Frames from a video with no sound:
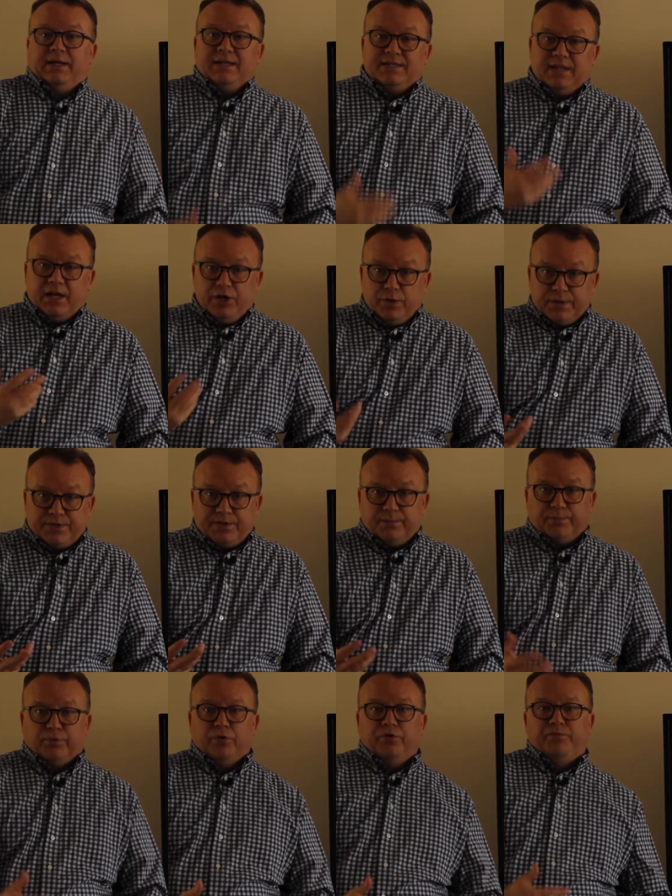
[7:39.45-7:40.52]
Continuous
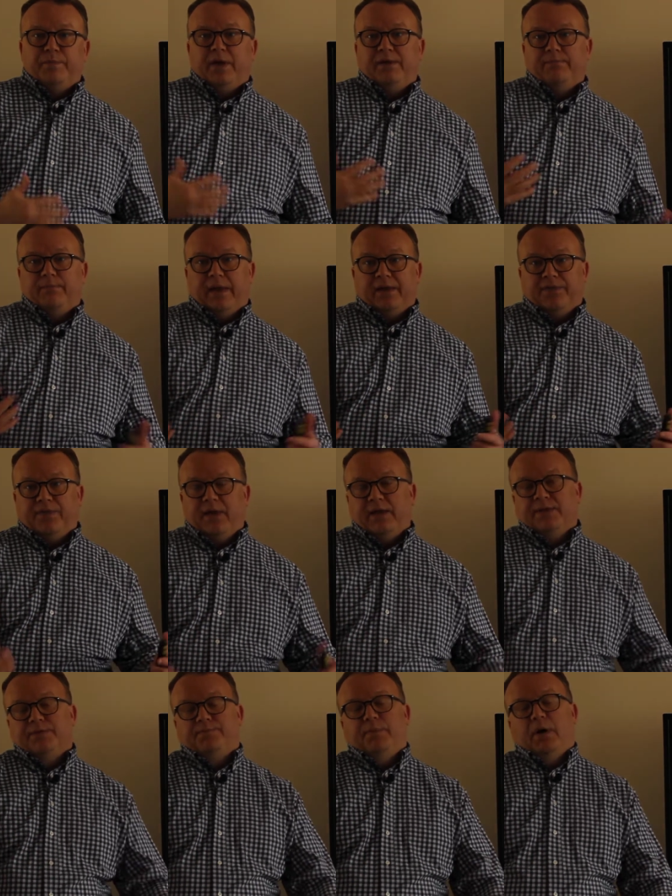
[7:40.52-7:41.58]
improvement, make
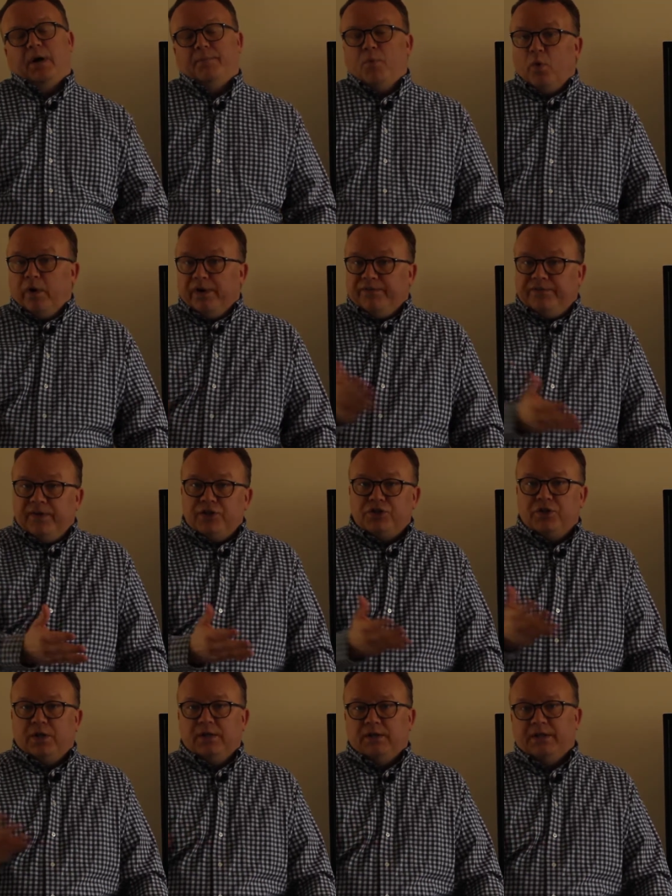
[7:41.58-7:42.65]
things more
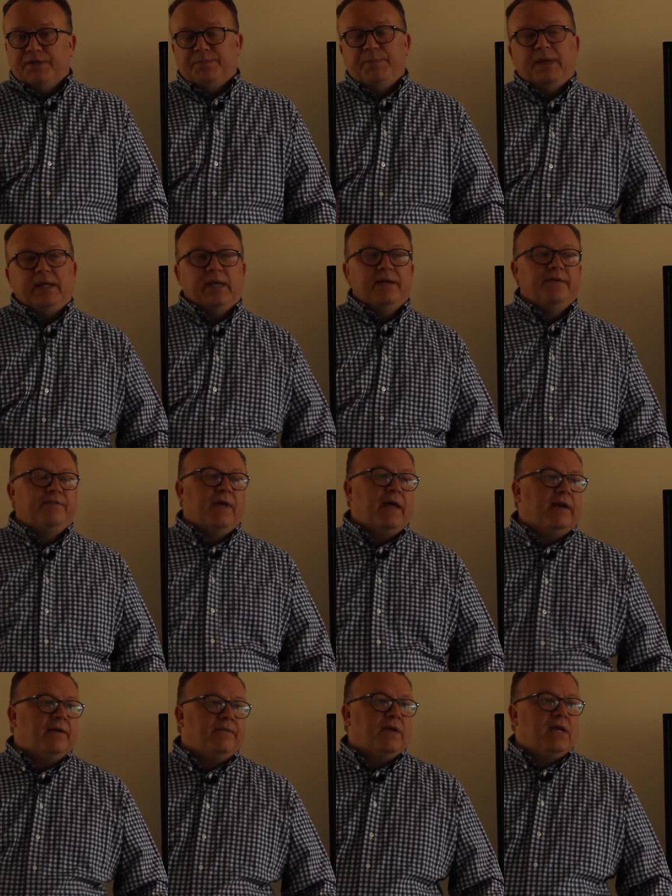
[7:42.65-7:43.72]
efficient, let's be
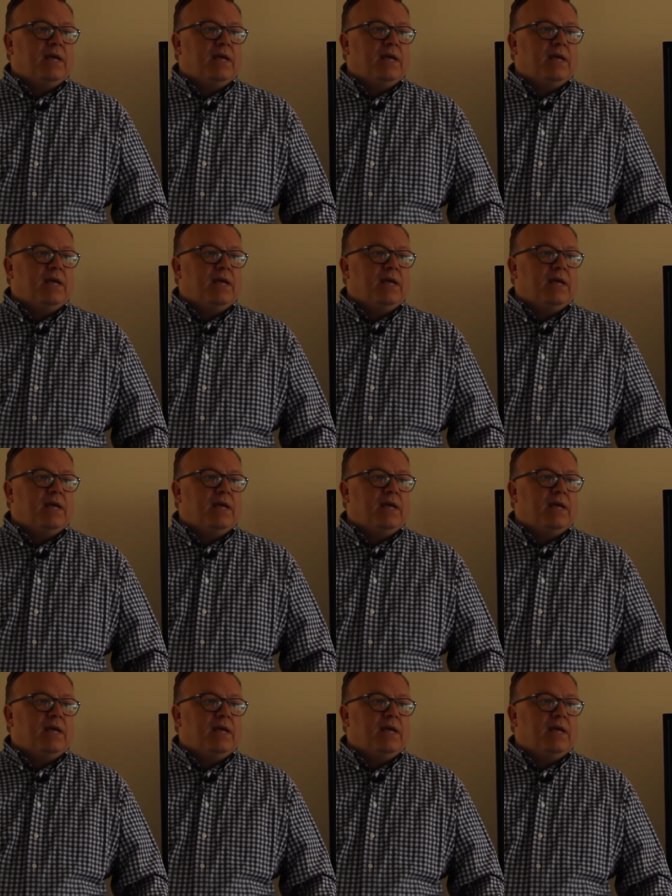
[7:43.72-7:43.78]
innovative.